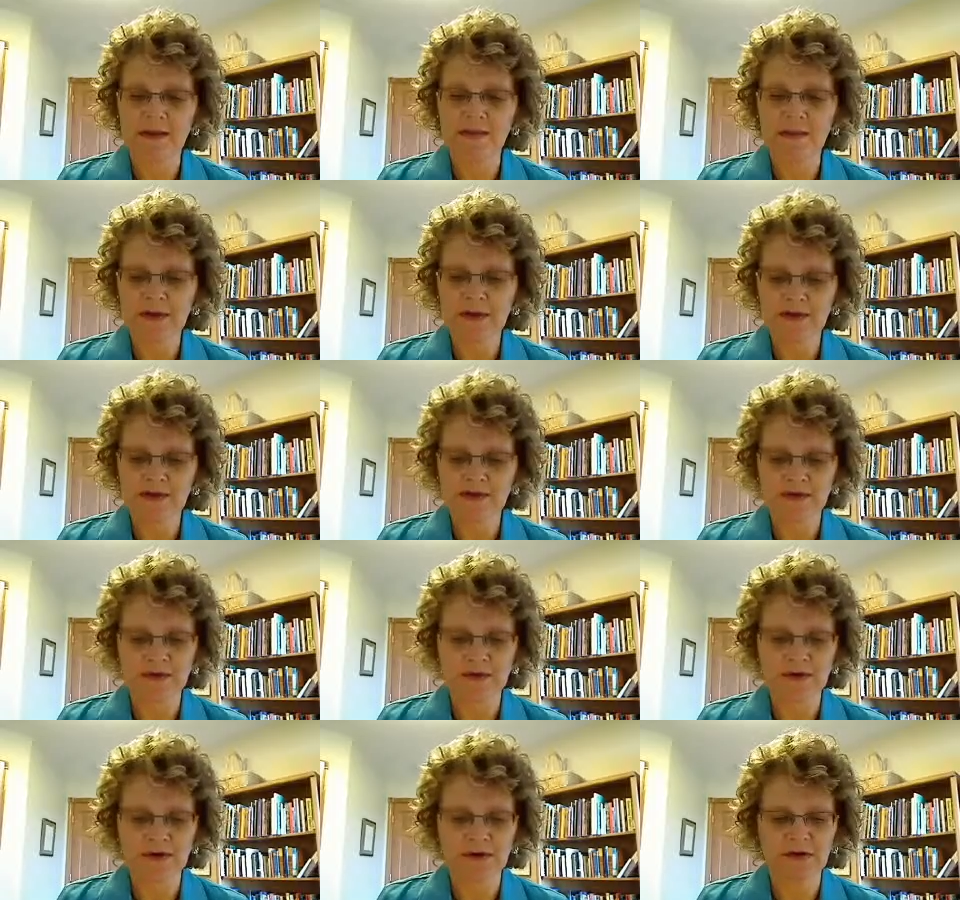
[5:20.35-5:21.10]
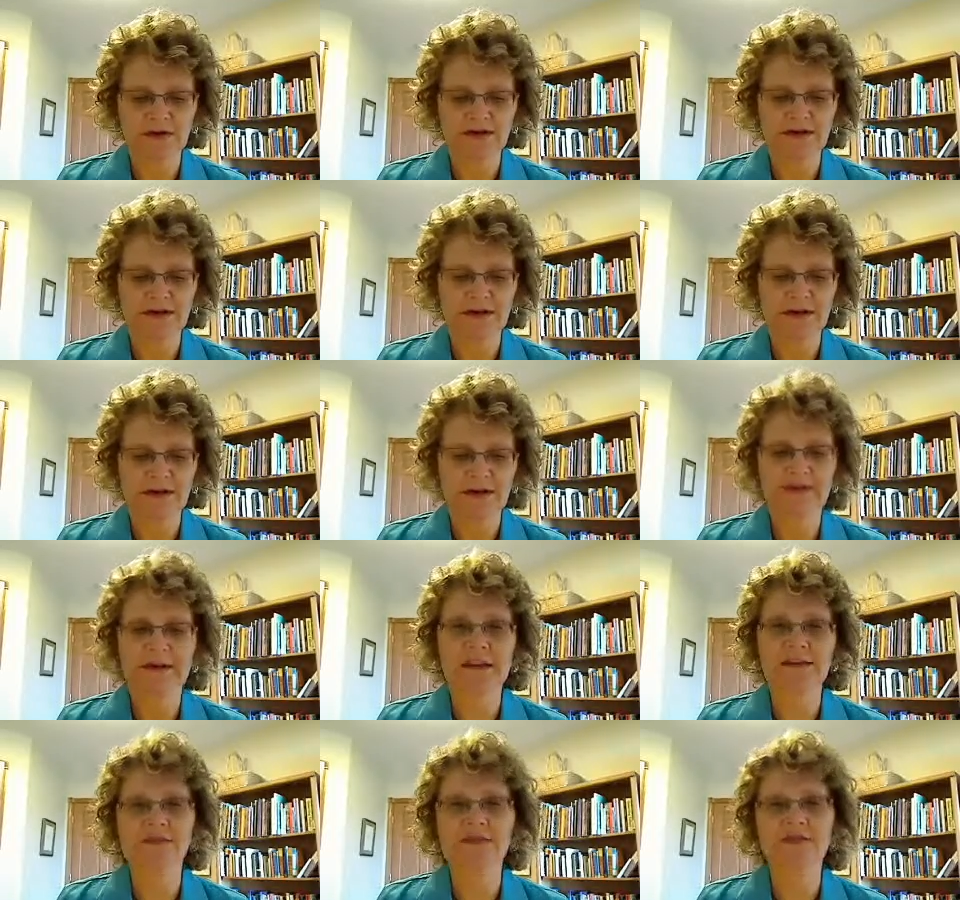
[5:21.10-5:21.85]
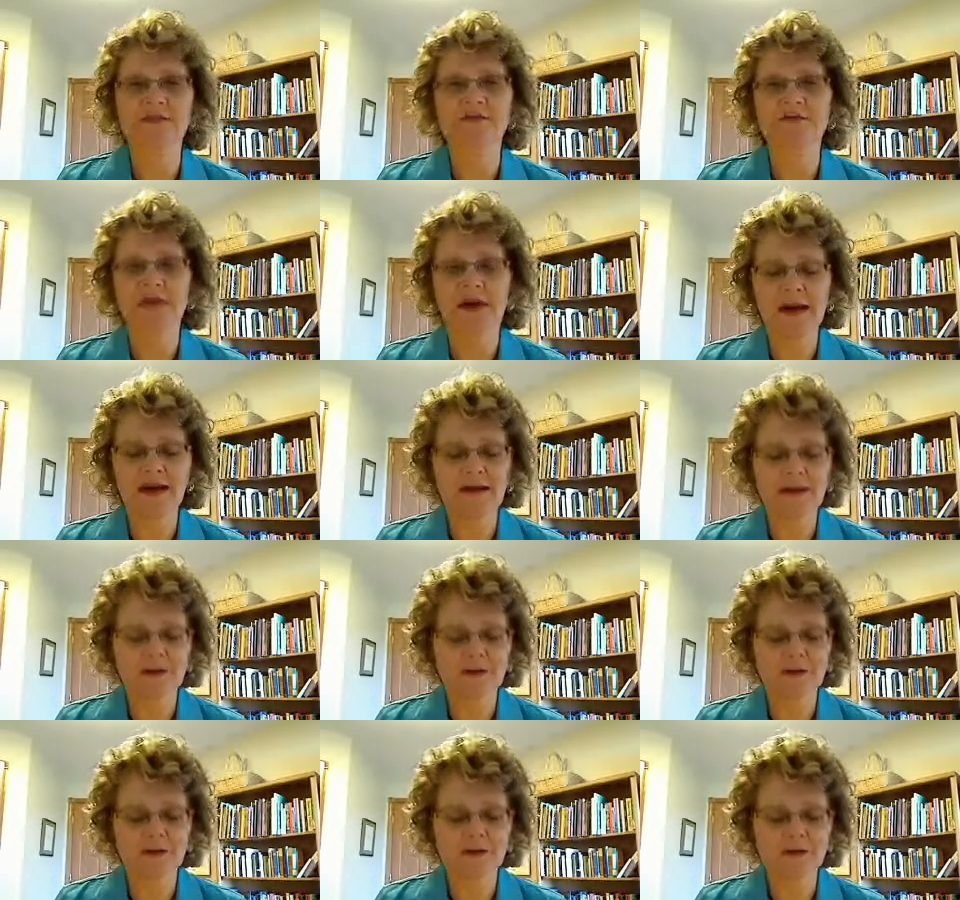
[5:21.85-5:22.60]
picture books that you find
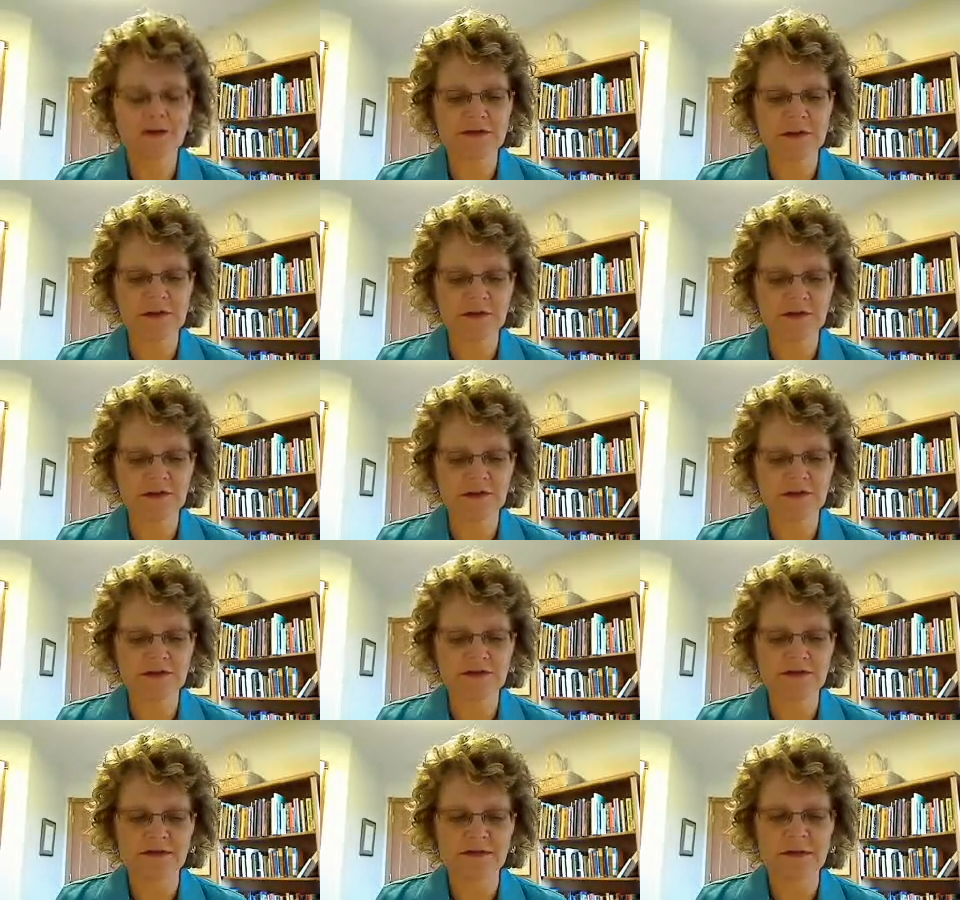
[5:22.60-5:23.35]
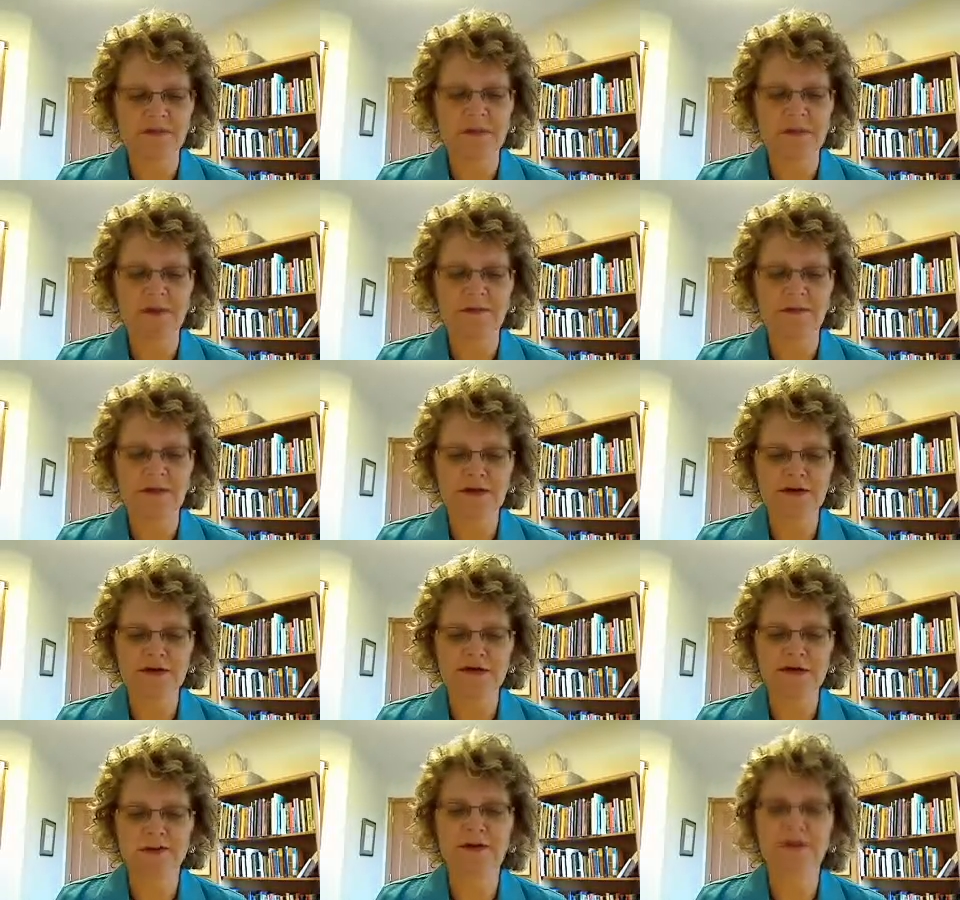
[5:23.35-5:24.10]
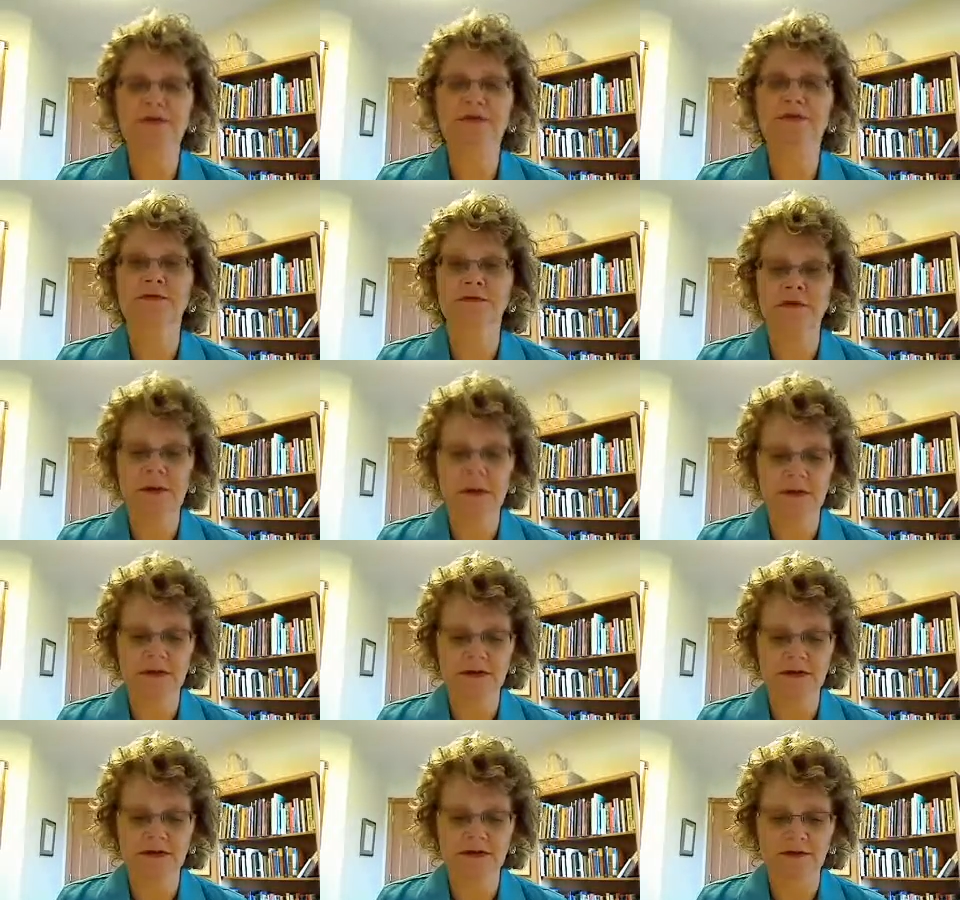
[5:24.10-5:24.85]
in those articles about picture books for
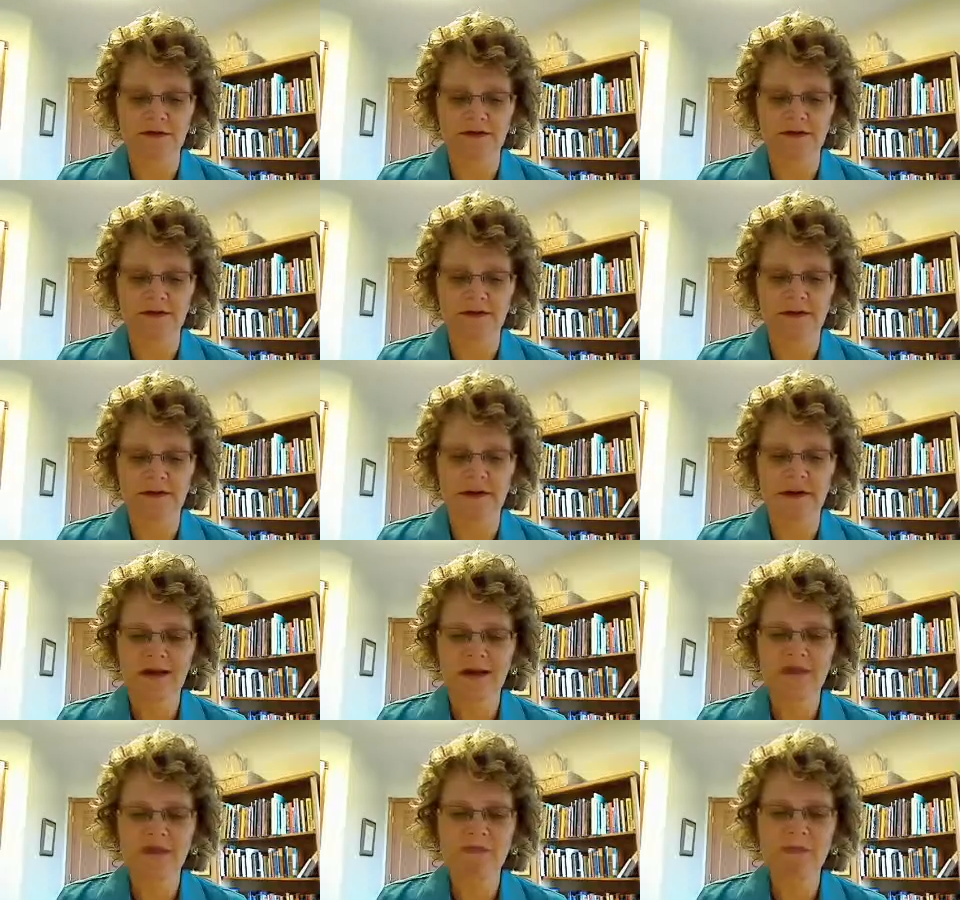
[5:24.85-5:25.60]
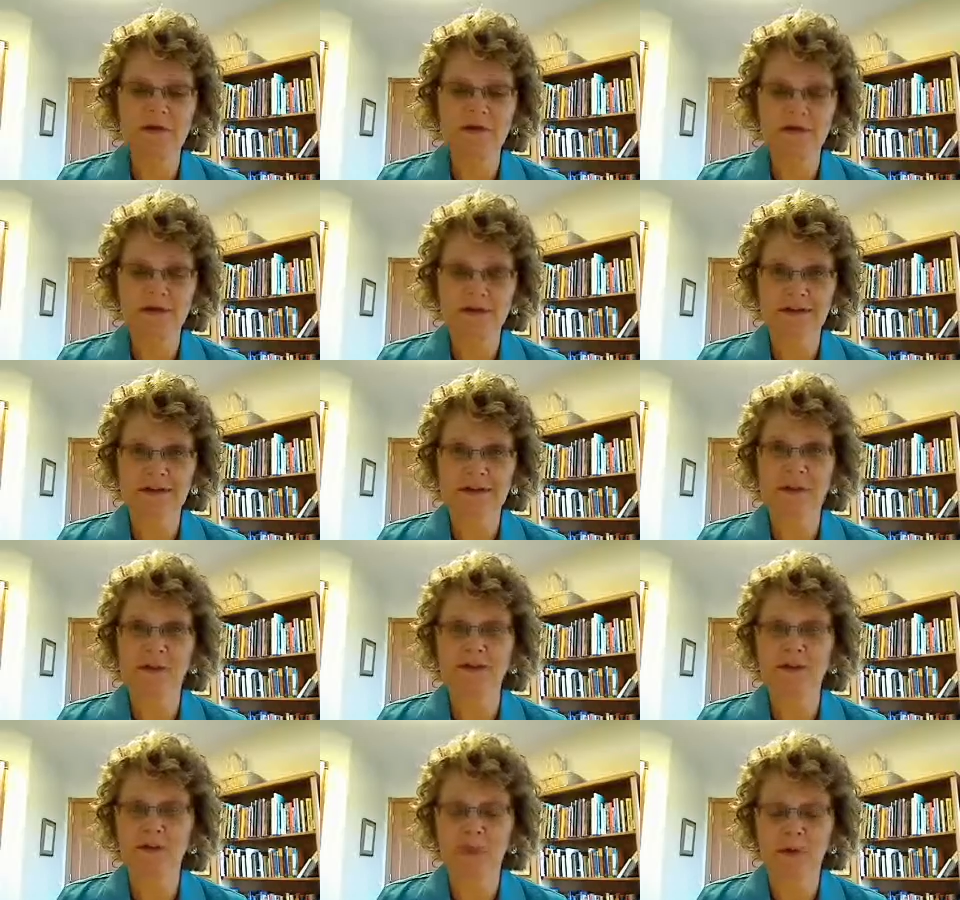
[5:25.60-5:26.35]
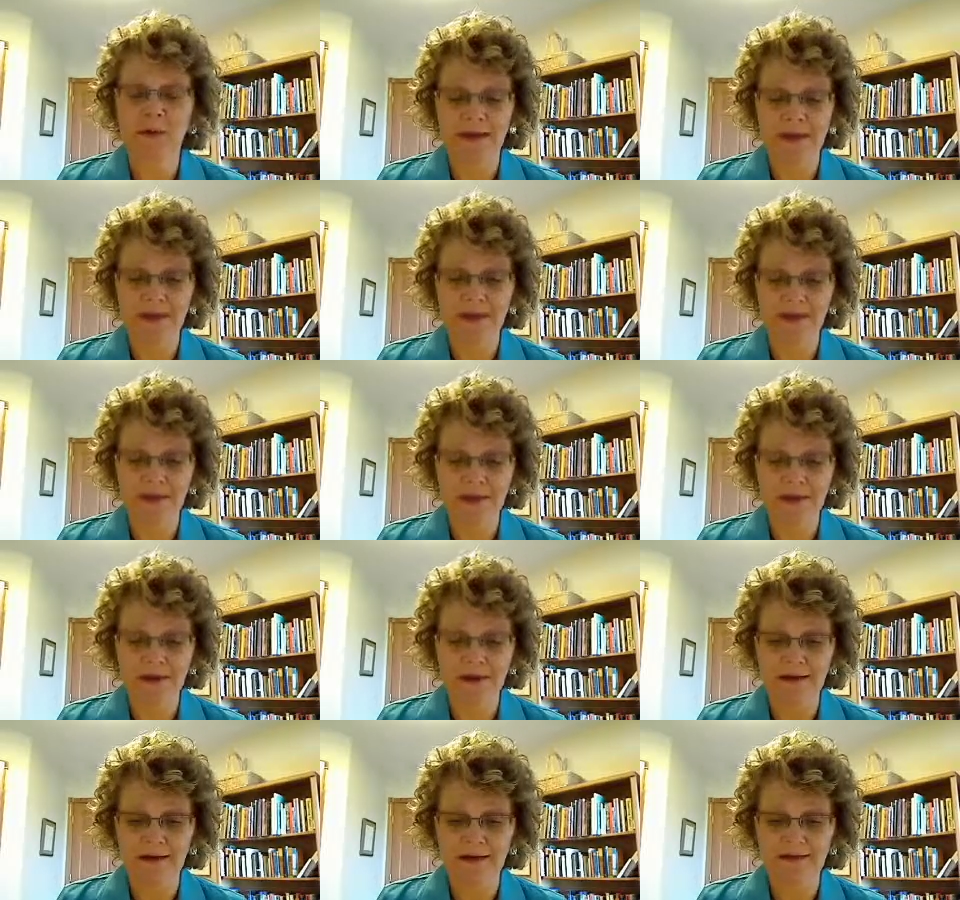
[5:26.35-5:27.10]
young adults posted under week
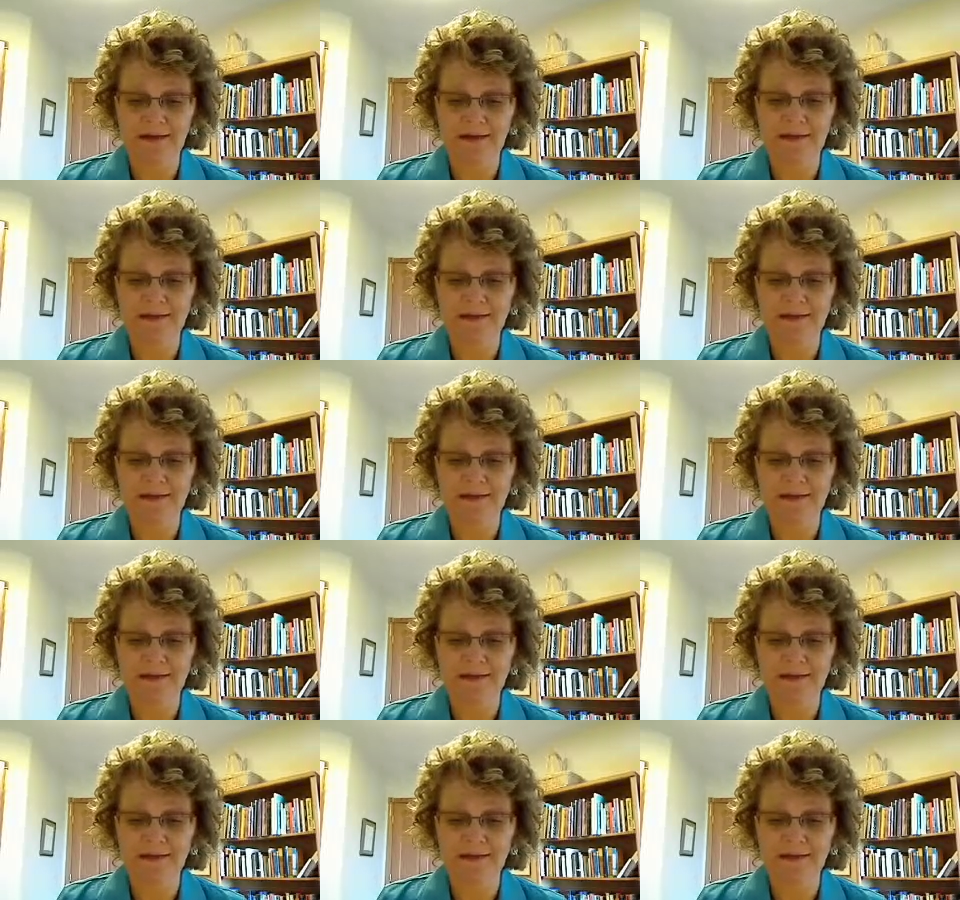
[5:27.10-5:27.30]
3.